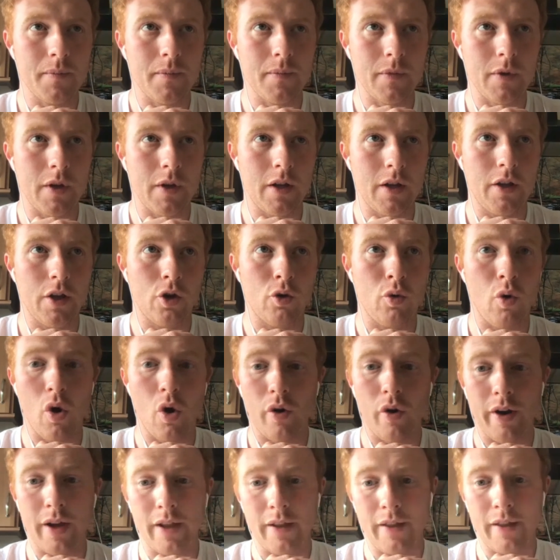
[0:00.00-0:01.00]
and the
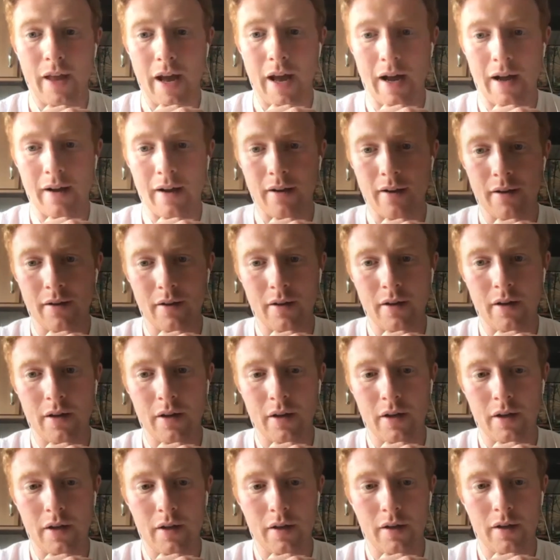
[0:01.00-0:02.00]
quality of that
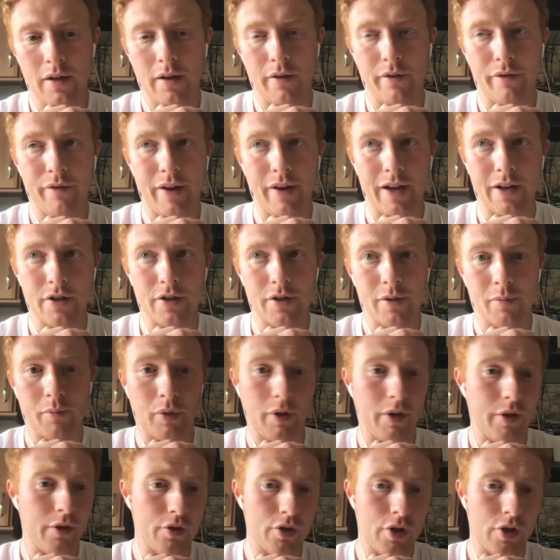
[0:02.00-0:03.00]
affects the
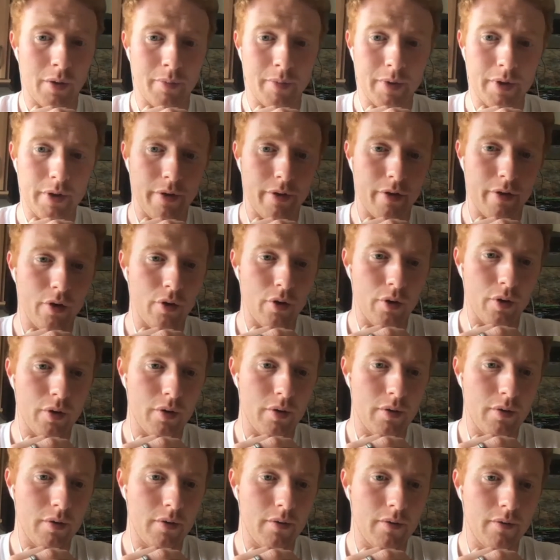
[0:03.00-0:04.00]
players coming through.
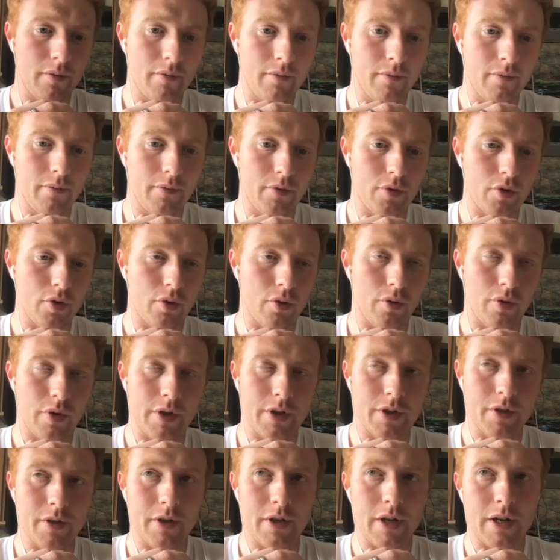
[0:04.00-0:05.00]
So
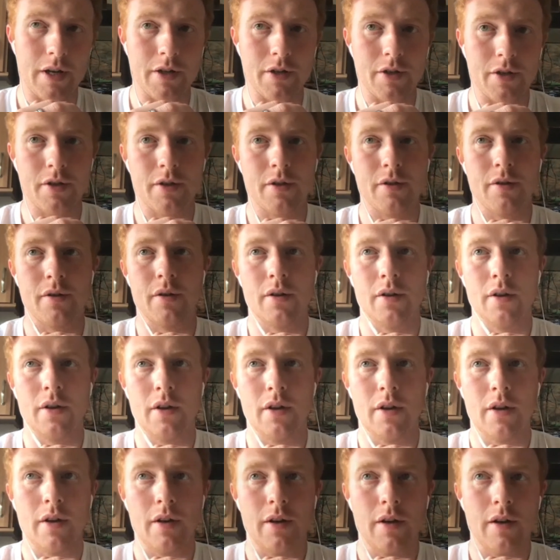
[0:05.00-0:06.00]
it's
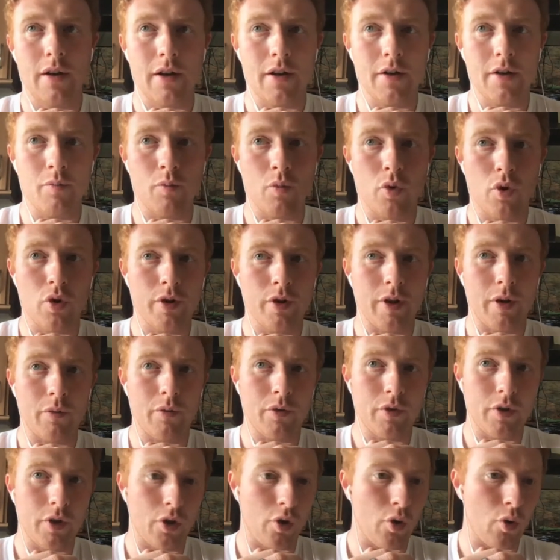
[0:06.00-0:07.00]
more down
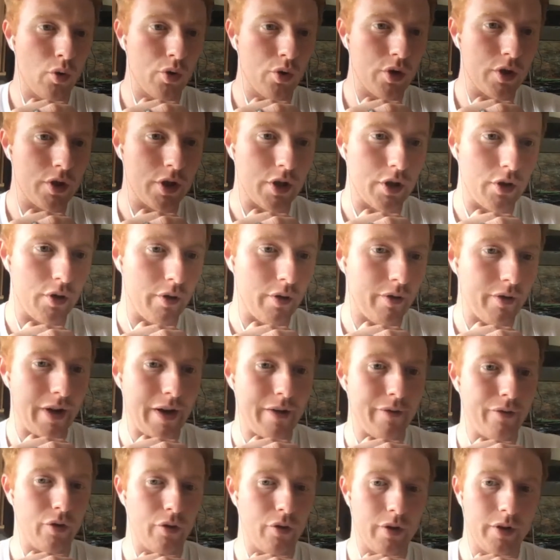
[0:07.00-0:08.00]
to coaches at youth
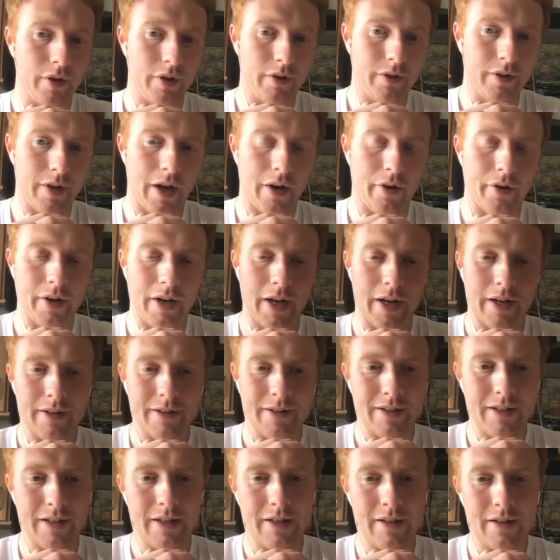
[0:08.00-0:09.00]
level and talent
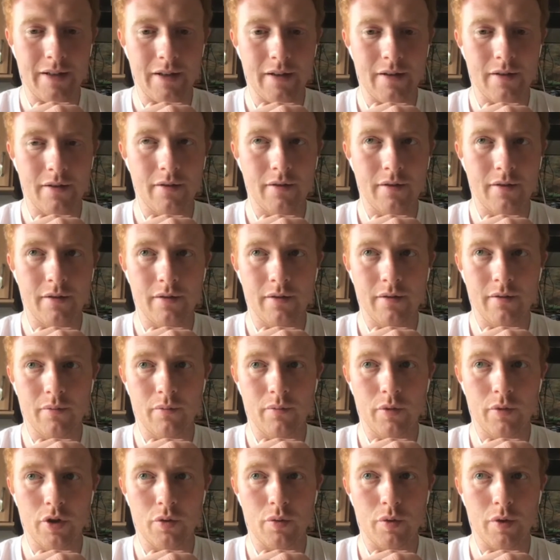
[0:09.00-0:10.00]
ID,
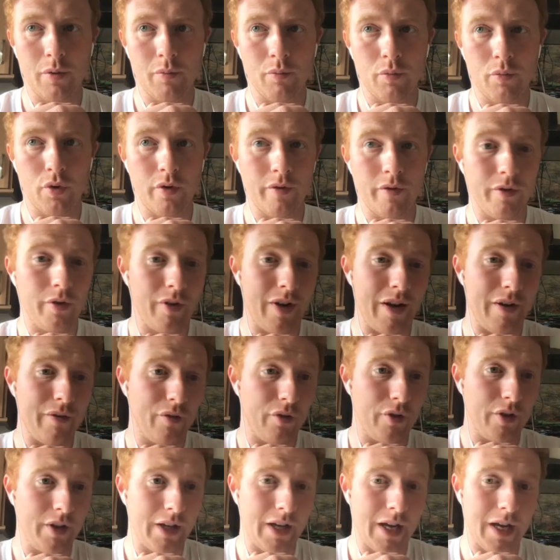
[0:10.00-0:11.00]
which would improve the level
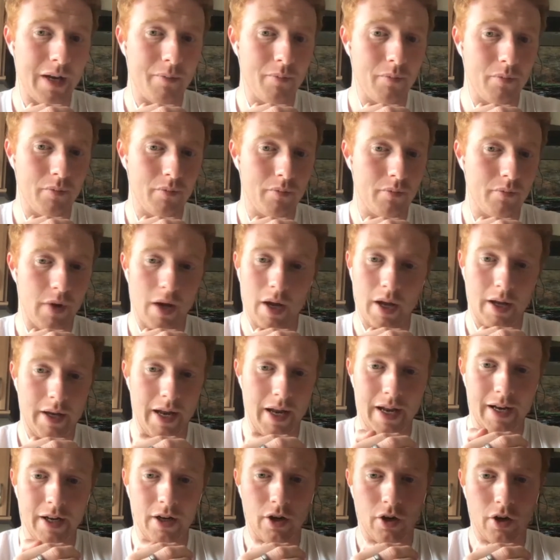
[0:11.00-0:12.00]
of the game in
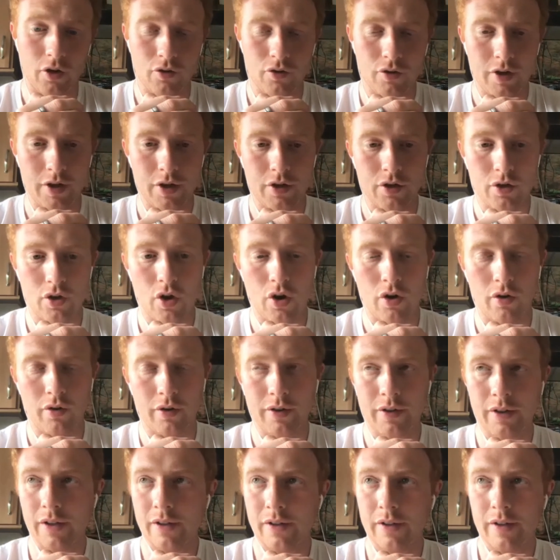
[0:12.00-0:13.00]
any country,
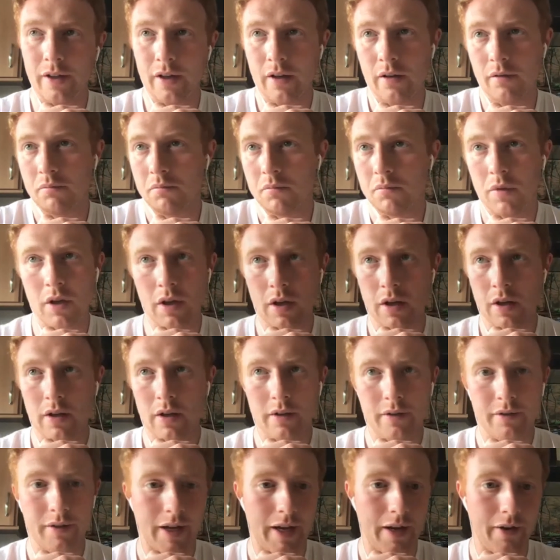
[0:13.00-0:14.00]
Scotland, India,
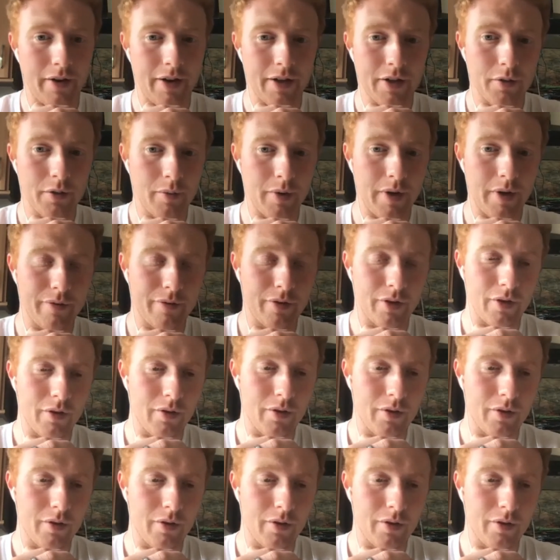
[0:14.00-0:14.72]
Thailand, wherever,